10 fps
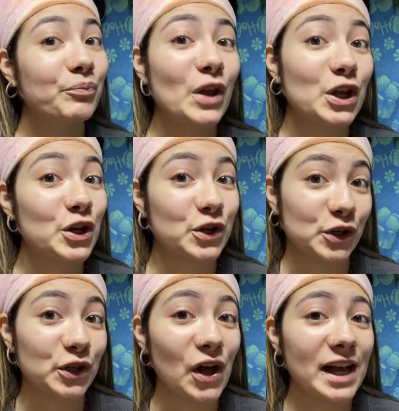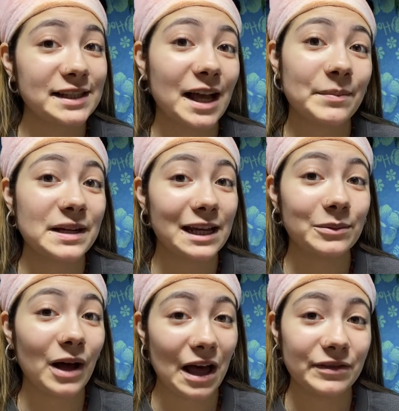your girl has not been able,
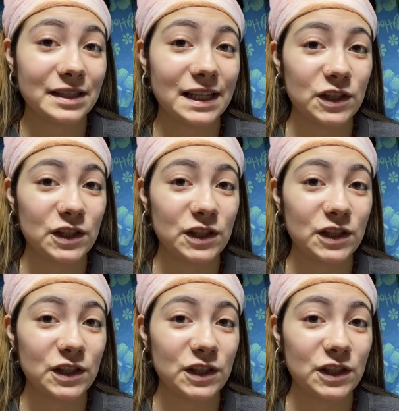obviously,